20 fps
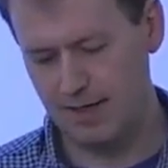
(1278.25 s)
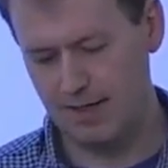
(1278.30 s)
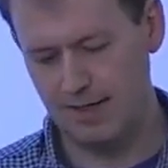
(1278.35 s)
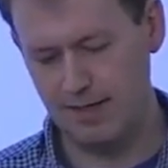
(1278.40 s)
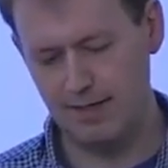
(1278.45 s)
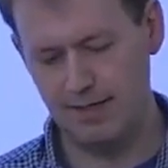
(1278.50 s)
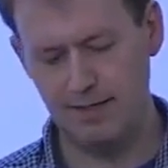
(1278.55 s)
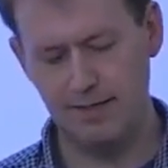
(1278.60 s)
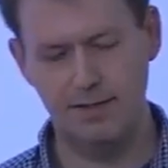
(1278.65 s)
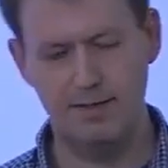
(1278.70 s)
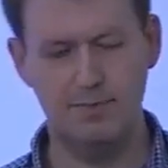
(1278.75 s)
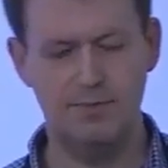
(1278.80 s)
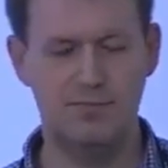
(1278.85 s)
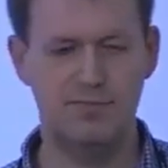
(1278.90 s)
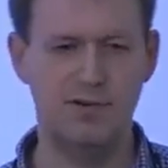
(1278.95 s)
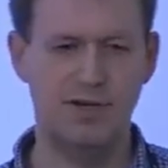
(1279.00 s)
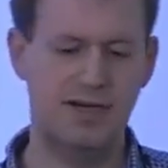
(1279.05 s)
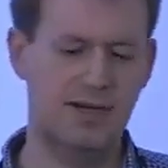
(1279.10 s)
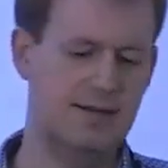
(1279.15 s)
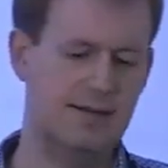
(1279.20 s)
uh,
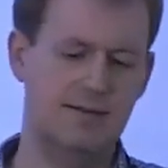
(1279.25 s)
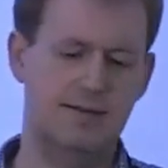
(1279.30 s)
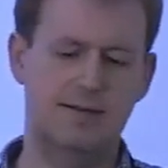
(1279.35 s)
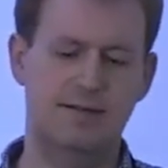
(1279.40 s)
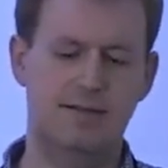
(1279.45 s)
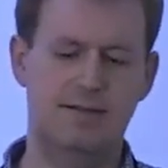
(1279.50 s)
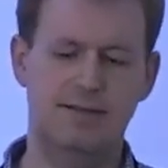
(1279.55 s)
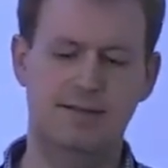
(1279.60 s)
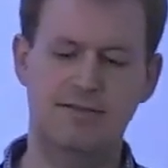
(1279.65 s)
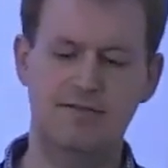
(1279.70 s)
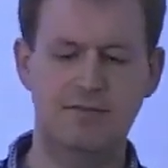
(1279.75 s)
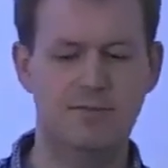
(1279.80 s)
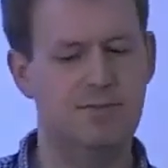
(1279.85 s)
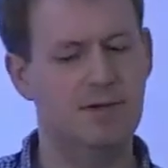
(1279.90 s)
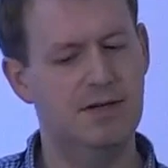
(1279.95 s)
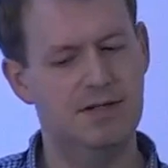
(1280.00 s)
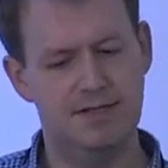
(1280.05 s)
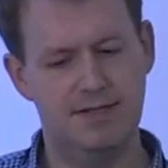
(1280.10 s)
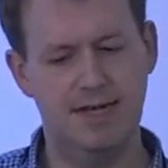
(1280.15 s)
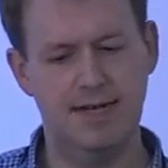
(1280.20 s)
bring in different
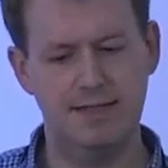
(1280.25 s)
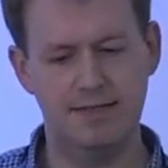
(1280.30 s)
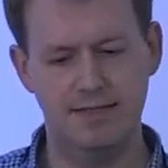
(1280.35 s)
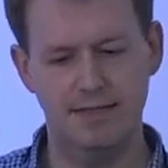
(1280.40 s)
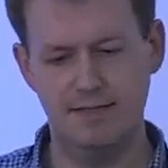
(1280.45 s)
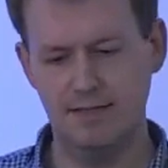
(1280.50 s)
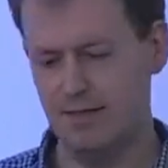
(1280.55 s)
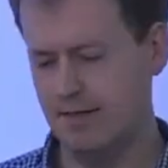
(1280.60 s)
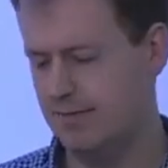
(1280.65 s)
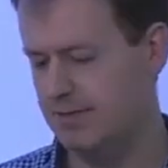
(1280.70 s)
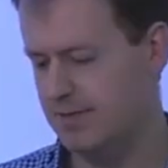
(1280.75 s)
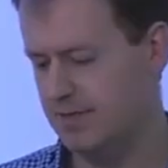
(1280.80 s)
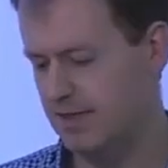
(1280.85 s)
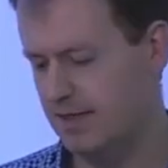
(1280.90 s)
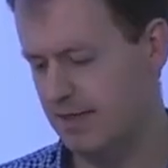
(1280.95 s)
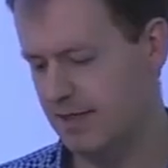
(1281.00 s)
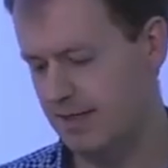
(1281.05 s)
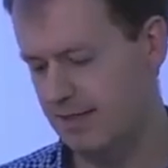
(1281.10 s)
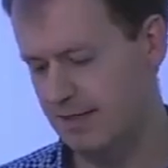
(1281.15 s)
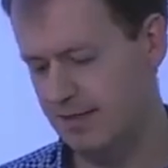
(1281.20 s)
personality types
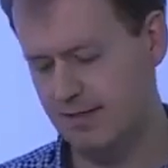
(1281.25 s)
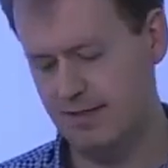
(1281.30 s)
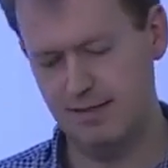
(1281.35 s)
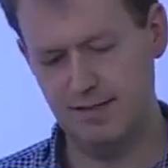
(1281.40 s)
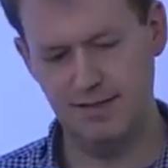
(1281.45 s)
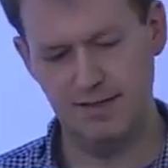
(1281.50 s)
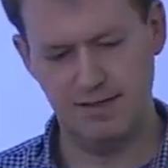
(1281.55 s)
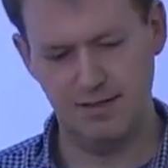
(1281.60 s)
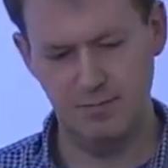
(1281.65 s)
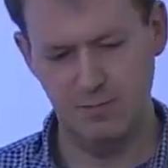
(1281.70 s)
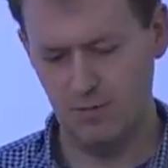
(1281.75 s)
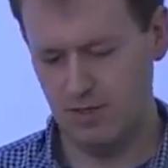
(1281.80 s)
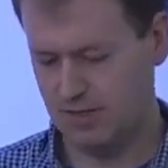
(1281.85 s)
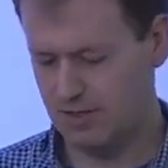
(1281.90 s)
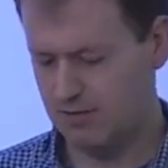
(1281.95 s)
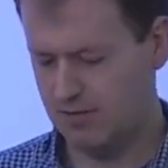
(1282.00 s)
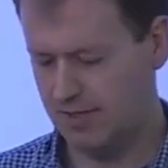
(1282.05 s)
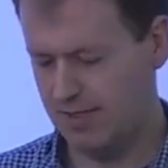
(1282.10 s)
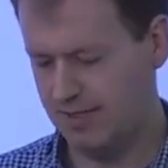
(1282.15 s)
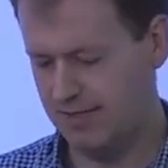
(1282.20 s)
that can that can
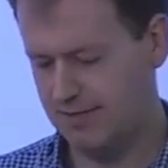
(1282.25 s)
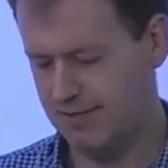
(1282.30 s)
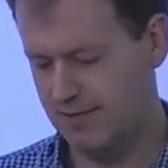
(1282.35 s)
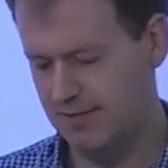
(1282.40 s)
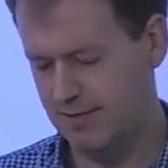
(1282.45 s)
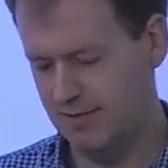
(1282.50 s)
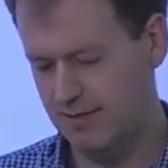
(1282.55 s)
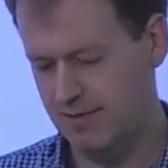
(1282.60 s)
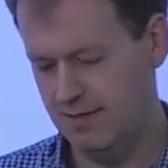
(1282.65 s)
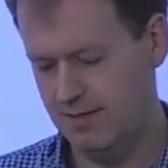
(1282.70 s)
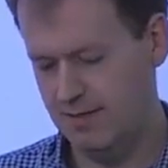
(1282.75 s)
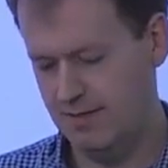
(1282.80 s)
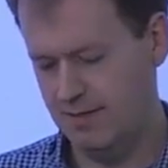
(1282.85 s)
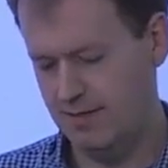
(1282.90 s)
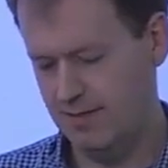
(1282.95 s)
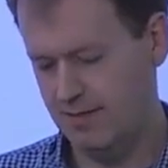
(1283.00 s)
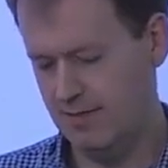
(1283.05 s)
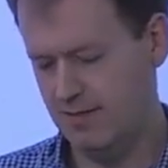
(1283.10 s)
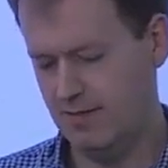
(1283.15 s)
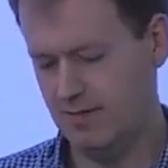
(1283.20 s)
work on these
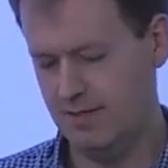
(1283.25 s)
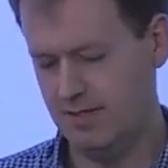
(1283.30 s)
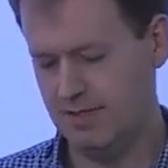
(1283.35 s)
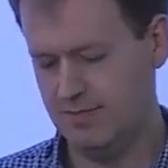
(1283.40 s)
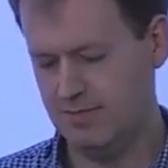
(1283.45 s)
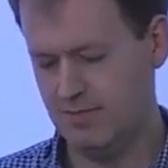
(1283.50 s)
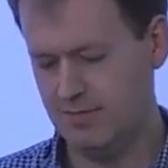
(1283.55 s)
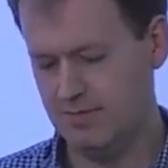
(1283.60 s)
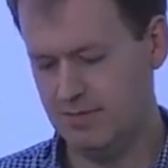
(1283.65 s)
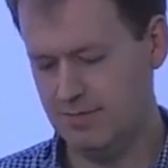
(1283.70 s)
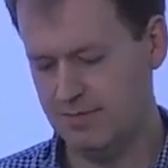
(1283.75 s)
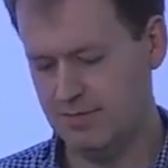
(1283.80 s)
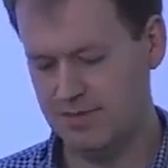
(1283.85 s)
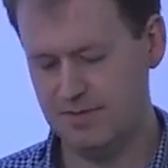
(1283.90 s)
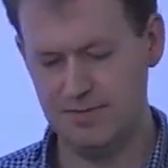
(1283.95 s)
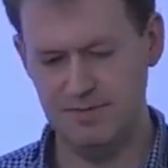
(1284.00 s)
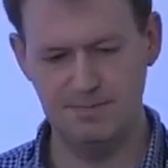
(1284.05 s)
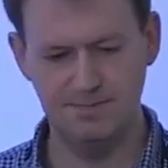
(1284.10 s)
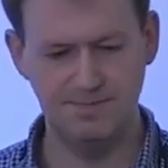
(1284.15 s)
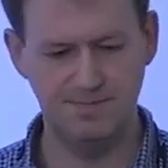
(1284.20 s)
on these
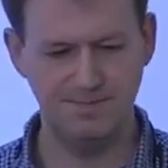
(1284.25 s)
problems.